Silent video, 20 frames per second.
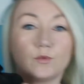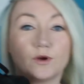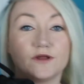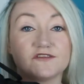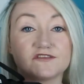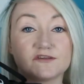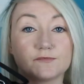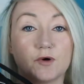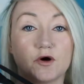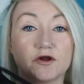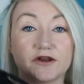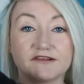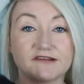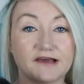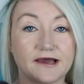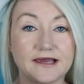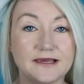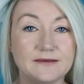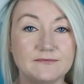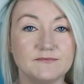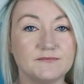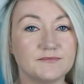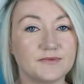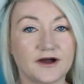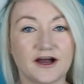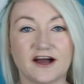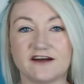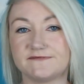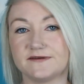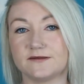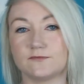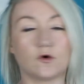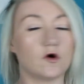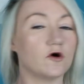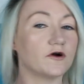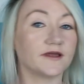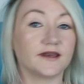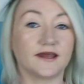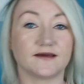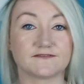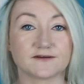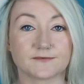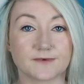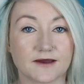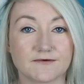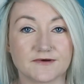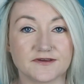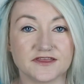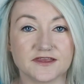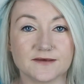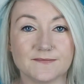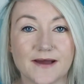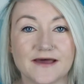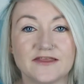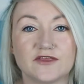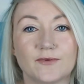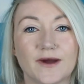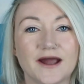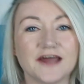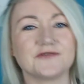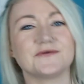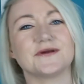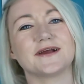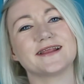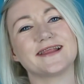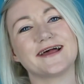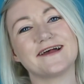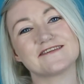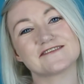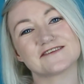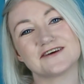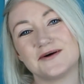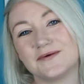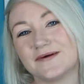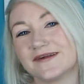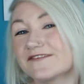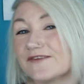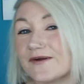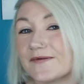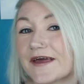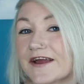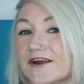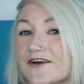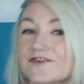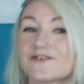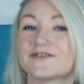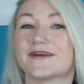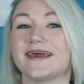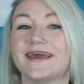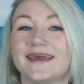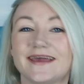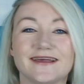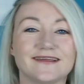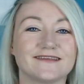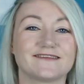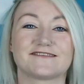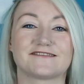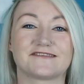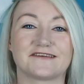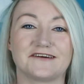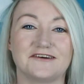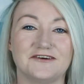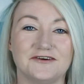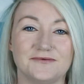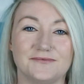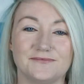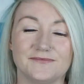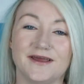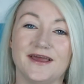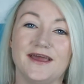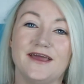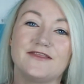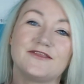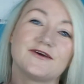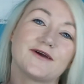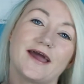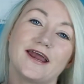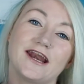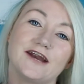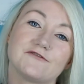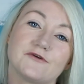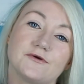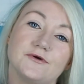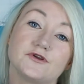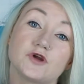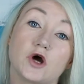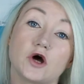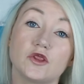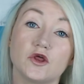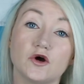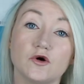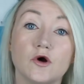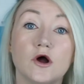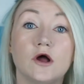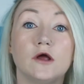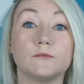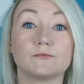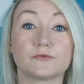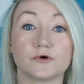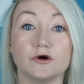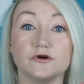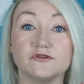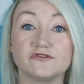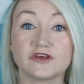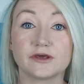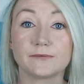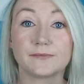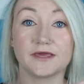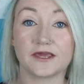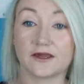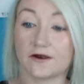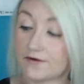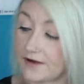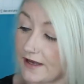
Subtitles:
once upon a time, but I've been walking everywhere in them and the weather in Glasgow is not that great, so they're kind of ruined. Although, pro tip here,